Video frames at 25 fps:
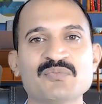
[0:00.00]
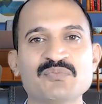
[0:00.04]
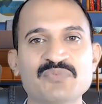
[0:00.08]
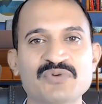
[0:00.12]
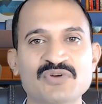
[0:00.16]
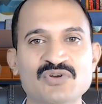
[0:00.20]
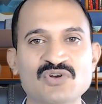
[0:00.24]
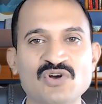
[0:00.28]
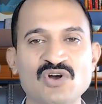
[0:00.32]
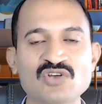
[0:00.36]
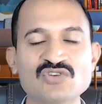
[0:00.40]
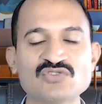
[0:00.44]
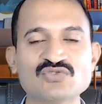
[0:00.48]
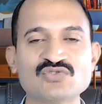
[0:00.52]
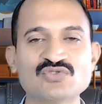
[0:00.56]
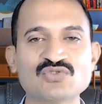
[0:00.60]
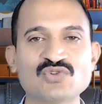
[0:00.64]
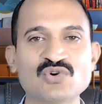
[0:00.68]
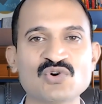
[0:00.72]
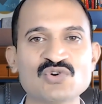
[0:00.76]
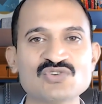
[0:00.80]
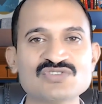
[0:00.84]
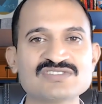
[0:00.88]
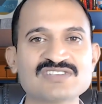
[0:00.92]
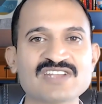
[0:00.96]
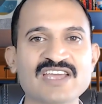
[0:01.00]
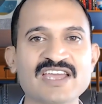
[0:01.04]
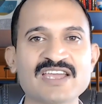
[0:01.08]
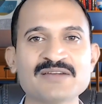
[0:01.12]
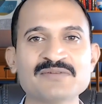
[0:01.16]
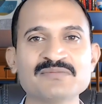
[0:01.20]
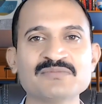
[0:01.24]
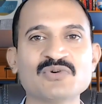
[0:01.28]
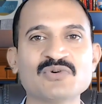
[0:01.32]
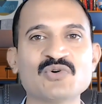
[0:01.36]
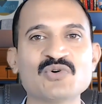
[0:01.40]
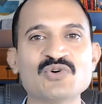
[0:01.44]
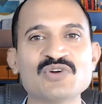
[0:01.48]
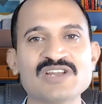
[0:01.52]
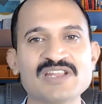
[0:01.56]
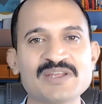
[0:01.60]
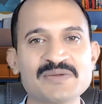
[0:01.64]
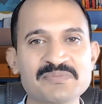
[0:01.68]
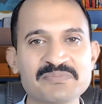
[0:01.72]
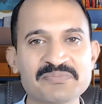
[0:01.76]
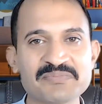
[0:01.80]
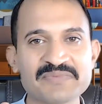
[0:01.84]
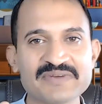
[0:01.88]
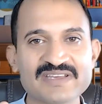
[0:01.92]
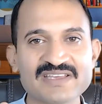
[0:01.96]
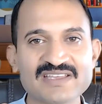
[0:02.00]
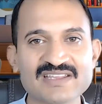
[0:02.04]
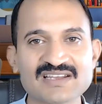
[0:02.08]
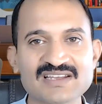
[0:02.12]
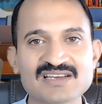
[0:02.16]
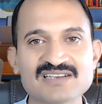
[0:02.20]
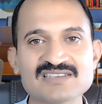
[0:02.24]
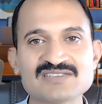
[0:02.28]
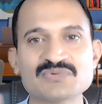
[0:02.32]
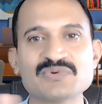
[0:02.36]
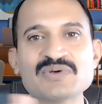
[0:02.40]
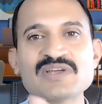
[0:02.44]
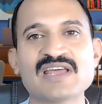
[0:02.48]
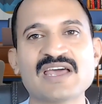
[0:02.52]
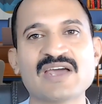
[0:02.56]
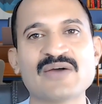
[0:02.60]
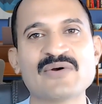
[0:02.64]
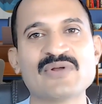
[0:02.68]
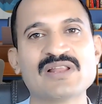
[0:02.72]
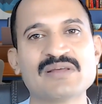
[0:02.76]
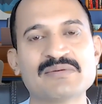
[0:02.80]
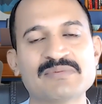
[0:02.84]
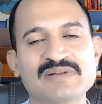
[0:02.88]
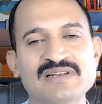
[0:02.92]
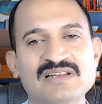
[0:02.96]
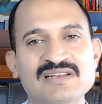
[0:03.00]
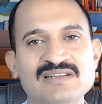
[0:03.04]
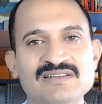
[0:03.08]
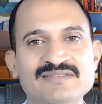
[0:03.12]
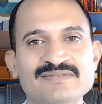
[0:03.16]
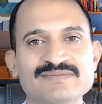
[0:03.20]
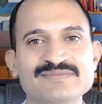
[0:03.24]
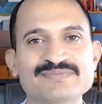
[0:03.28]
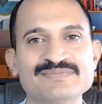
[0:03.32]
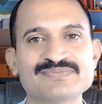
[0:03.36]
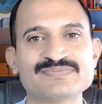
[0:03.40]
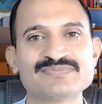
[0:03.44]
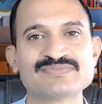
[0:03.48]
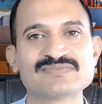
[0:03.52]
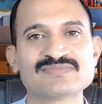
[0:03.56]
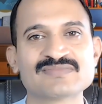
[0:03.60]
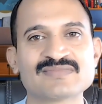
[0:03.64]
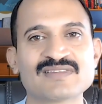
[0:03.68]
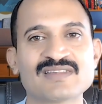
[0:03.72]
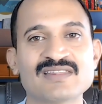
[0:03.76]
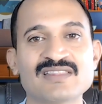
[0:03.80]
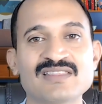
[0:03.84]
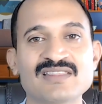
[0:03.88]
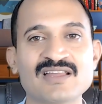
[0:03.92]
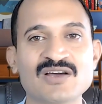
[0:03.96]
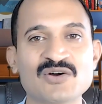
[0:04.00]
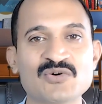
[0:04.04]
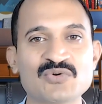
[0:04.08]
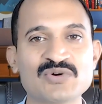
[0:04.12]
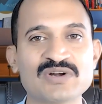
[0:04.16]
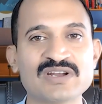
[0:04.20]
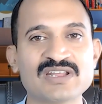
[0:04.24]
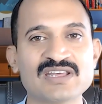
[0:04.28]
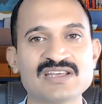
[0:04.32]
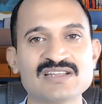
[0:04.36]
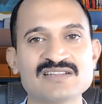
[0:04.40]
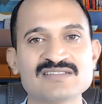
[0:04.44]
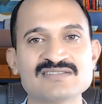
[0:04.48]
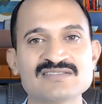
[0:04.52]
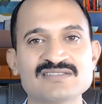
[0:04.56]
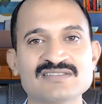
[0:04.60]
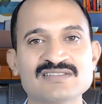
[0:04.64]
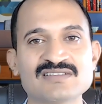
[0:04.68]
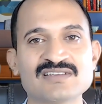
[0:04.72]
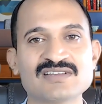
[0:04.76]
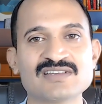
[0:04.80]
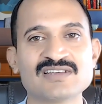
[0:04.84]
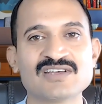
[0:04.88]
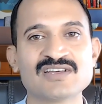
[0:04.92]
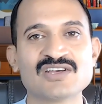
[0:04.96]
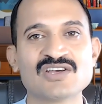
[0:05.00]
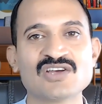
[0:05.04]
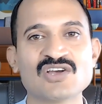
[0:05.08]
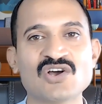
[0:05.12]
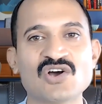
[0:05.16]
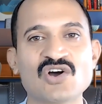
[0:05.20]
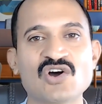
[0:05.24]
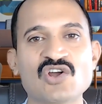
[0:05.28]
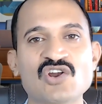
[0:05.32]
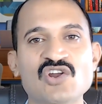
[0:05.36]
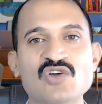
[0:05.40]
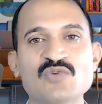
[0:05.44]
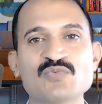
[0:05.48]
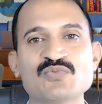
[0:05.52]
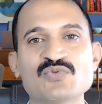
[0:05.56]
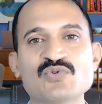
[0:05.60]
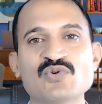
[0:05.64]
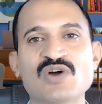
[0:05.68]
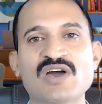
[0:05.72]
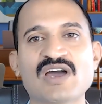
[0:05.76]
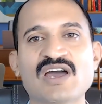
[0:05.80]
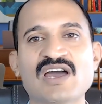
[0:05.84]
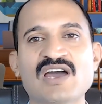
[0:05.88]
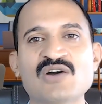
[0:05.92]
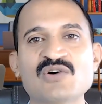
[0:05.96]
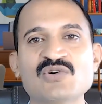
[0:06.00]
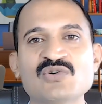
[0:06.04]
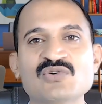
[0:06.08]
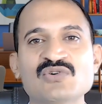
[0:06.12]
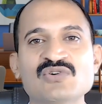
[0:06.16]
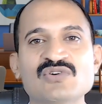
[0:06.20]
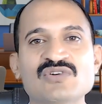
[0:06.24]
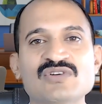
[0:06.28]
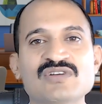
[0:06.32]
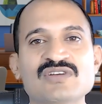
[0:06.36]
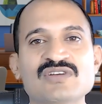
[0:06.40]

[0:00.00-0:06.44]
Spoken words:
because those time only mirrors were available. Nowadays, all of you have